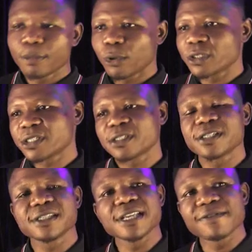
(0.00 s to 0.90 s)
but it
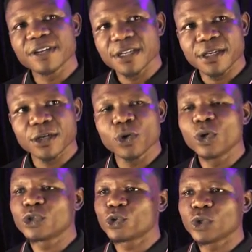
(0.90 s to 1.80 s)
is definitely
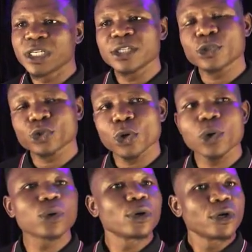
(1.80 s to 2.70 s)
going to
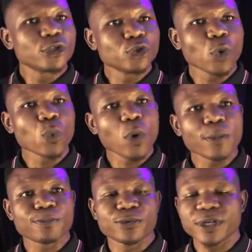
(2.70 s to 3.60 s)
install your
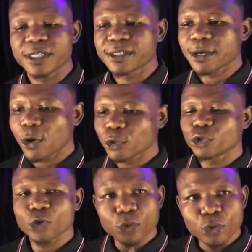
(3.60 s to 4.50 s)
WordPress on
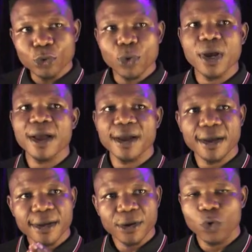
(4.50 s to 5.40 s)
your
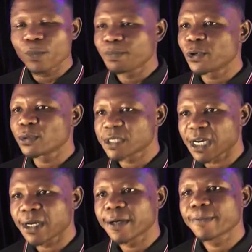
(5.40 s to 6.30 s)
local
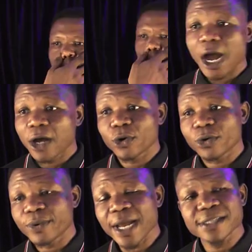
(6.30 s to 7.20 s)
computer. All
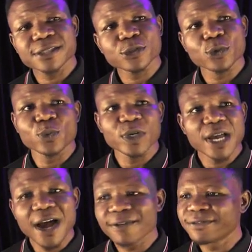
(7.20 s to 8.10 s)
right, so we
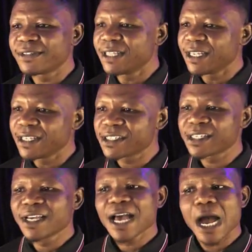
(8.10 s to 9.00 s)
have
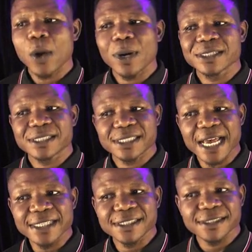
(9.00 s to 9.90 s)
this, our
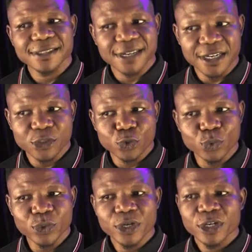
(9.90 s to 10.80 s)
site
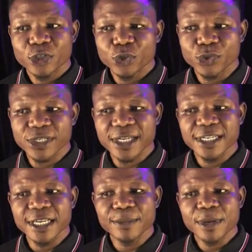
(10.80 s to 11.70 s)
title,
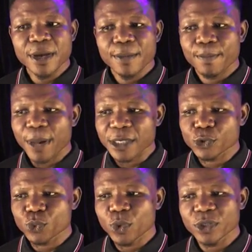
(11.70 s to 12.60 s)
username,
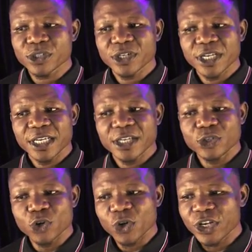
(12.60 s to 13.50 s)
password,
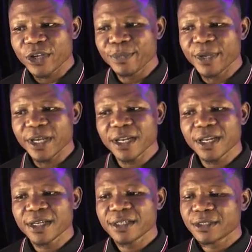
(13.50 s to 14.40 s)
your
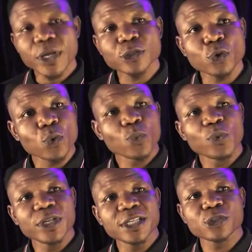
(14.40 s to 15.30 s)
email. So
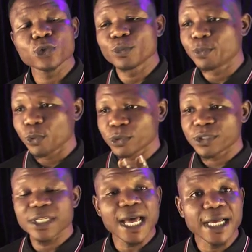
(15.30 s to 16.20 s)
we need to put
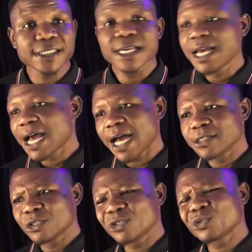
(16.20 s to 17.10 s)
that,
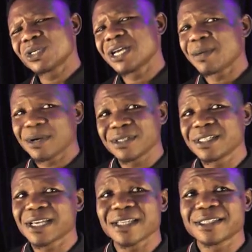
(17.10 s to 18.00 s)
and don't worry about
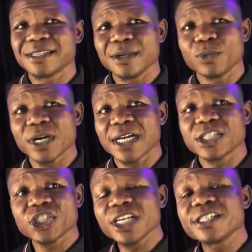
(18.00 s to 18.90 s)
this site name, we
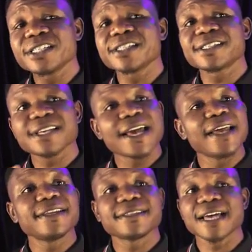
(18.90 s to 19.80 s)
can change it
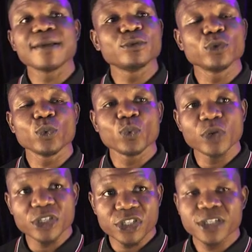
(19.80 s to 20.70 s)
anytime you
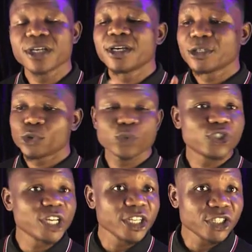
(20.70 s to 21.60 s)
wish to
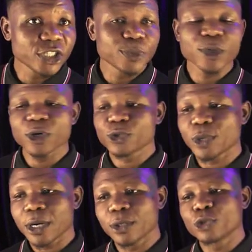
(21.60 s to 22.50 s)
change it because we
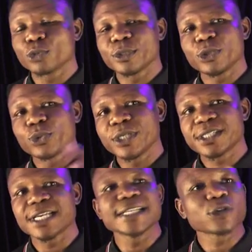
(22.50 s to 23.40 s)
are going to be doing
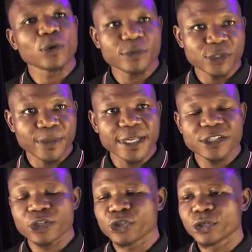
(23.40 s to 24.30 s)
site
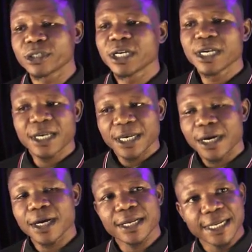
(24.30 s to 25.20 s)
customization
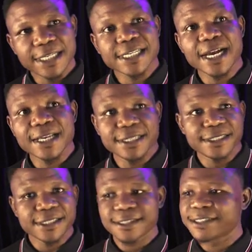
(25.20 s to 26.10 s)
later in
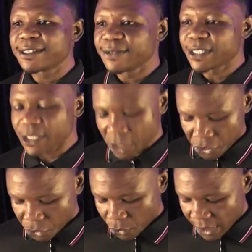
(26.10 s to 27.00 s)
this series.
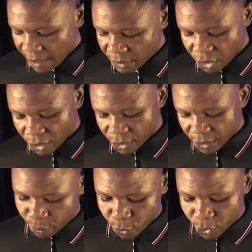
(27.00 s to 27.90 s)
So let me
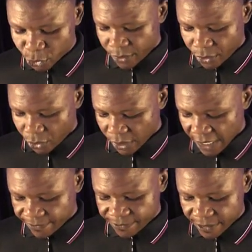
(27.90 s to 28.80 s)
just put
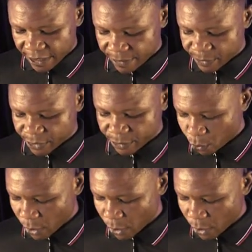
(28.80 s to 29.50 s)
Ola Philips